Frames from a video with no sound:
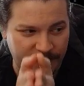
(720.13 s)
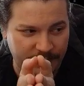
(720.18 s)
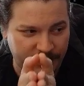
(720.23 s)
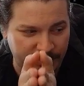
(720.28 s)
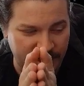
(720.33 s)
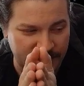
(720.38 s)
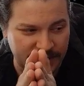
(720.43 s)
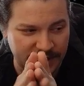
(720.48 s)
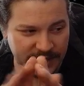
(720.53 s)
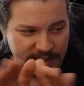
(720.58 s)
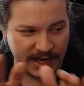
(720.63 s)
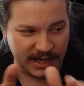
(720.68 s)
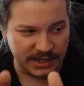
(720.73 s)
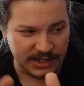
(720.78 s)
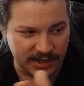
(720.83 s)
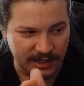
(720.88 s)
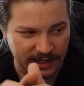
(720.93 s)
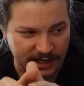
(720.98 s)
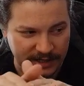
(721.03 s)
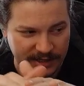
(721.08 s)
of
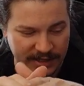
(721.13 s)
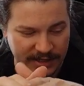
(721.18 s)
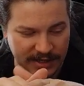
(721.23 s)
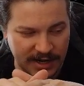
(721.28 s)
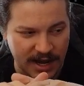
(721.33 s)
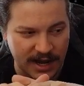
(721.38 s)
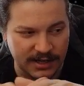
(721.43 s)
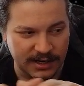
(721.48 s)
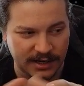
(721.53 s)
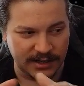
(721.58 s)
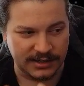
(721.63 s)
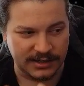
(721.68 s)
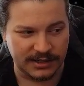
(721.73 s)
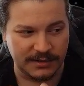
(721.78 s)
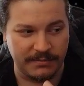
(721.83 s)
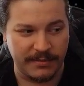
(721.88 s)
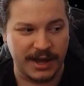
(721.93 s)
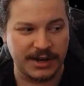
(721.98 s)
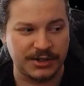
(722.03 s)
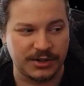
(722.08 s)
presentation. Like it's not a
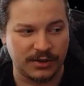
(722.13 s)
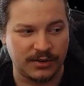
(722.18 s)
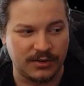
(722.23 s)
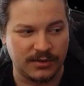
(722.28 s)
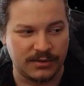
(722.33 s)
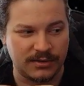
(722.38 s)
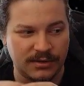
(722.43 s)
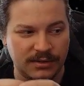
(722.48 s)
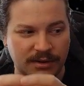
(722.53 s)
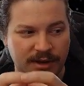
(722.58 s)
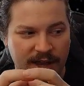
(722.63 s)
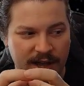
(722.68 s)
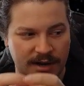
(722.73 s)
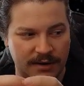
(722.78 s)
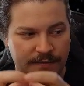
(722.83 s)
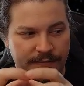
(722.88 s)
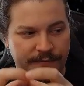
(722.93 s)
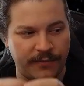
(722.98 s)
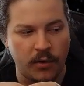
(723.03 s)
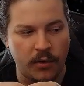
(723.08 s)
symmetrical
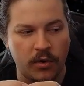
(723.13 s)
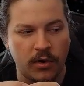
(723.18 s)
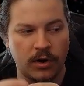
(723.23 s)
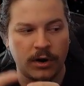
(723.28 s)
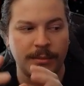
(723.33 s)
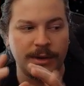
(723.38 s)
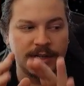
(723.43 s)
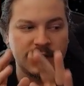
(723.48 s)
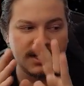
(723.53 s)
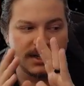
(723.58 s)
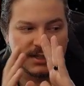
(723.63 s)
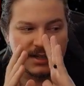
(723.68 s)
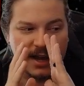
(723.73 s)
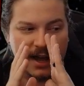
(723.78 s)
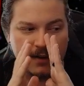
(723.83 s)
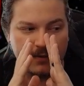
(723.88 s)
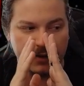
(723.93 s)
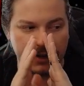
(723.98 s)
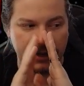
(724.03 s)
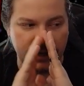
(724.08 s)
kind of form. It doesn't
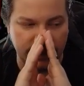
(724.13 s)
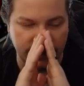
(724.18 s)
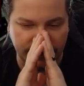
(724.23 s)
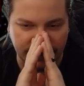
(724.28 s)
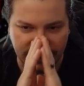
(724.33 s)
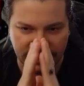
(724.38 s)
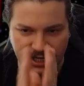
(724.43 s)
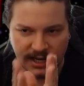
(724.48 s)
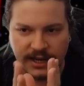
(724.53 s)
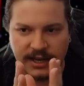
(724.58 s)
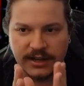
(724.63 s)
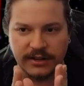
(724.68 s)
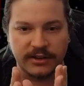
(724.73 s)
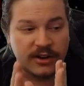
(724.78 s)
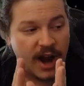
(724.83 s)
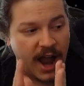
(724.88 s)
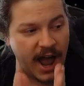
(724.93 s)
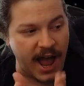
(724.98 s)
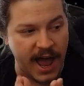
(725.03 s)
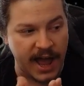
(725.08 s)
have a kind of
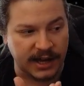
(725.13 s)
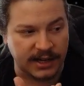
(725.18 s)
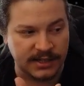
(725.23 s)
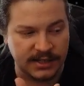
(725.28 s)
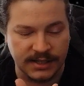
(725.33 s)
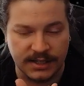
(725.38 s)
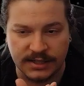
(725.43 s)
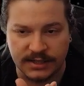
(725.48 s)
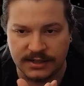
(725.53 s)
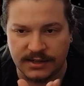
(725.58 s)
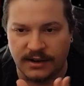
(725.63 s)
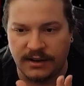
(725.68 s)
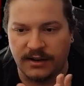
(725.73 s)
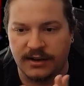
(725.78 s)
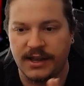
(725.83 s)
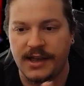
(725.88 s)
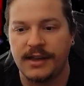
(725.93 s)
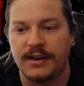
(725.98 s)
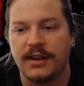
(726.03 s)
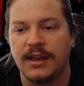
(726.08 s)
singular axis
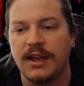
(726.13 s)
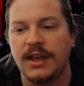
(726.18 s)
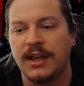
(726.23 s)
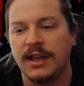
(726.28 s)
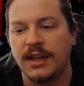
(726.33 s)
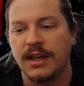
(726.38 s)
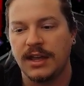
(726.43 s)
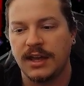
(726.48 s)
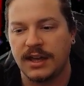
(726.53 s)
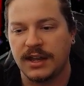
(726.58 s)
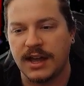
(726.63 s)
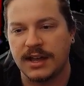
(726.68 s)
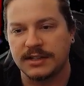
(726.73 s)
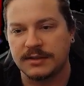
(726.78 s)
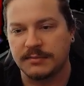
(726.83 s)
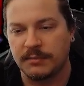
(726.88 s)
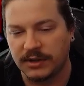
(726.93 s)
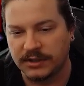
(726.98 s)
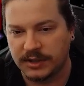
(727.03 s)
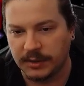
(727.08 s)
on it. It
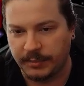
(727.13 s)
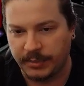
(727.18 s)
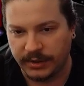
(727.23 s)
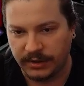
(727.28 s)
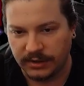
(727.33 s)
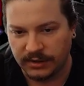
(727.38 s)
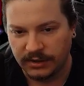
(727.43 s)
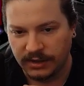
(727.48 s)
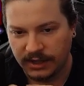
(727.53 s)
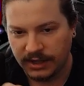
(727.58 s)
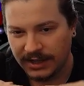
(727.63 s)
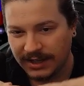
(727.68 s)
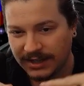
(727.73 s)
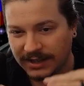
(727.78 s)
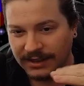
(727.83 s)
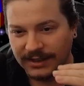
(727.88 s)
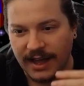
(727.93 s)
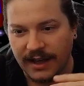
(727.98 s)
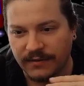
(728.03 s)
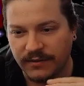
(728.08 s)
has multiple
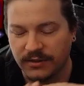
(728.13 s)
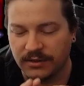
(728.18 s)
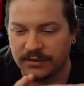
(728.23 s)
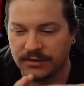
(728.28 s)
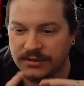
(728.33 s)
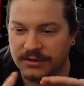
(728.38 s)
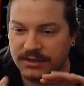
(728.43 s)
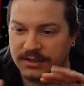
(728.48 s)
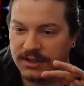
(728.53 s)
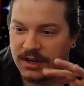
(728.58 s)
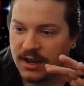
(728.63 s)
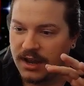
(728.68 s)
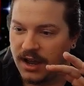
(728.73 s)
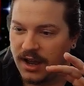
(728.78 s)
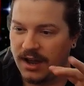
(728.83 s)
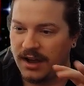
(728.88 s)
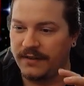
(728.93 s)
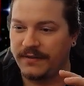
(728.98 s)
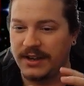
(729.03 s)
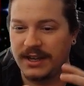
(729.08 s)
levels
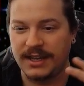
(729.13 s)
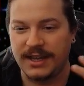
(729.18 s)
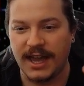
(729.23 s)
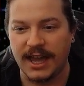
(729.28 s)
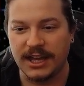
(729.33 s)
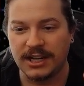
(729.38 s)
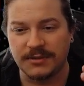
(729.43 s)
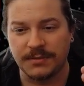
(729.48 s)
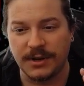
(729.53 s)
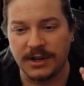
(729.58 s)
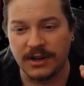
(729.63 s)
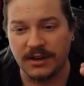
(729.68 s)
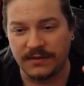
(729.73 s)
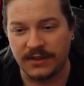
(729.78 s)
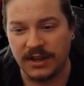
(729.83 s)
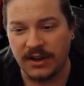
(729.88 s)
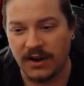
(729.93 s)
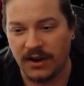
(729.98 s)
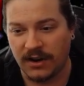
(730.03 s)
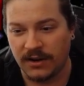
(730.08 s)
of engagement
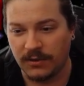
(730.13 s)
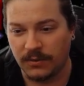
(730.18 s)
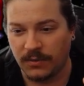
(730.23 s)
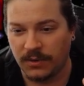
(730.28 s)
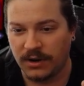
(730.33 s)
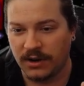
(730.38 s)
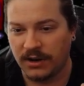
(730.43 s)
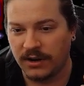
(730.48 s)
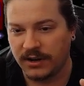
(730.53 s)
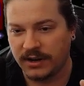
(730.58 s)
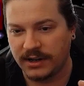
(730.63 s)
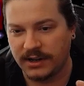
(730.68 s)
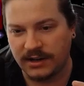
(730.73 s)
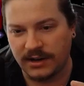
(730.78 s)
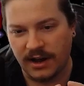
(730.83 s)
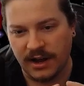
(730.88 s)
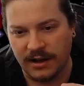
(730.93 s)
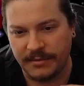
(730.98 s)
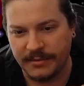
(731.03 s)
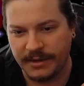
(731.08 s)
of the
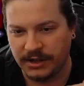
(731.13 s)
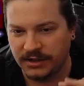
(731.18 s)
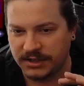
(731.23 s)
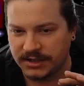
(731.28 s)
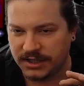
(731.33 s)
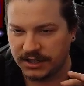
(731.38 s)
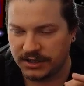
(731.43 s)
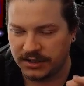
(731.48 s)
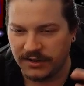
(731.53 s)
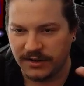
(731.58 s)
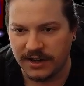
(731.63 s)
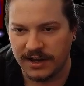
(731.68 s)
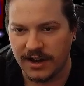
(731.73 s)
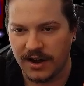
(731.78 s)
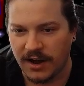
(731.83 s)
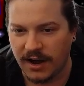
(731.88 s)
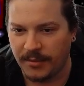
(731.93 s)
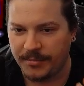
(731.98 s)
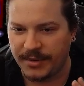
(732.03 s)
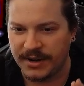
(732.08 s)
artwork. It looks like you can
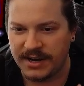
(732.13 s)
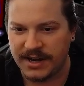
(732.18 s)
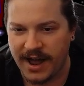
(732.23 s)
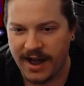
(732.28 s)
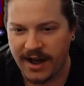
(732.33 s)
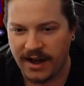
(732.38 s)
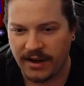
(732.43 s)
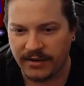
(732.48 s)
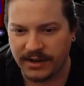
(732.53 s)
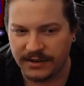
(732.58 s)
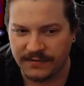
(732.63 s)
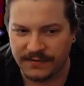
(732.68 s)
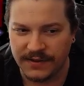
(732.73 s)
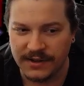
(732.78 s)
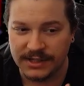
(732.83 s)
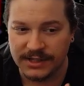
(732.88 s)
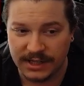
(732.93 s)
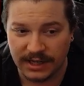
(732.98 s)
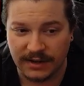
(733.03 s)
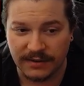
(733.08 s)
go up and down. It
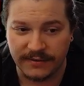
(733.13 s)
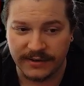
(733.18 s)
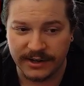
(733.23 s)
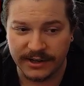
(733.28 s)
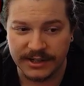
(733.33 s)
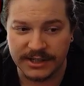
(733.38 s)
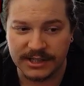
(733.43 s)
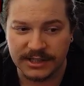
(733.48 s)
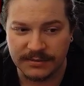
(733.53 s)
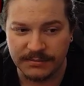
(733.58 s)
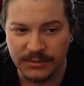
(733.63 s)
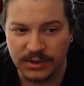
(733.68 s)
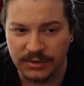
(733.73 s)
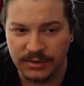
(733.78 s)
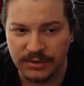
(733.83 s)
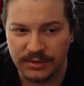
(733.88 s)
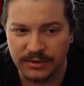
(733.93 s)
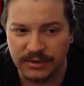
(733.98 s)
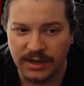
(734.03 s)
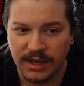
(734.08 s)
feels like a very
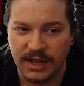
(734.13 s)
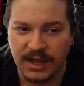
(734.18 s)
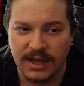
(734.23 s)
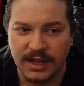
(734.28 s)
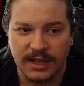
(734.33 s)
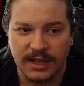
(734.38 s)
smooth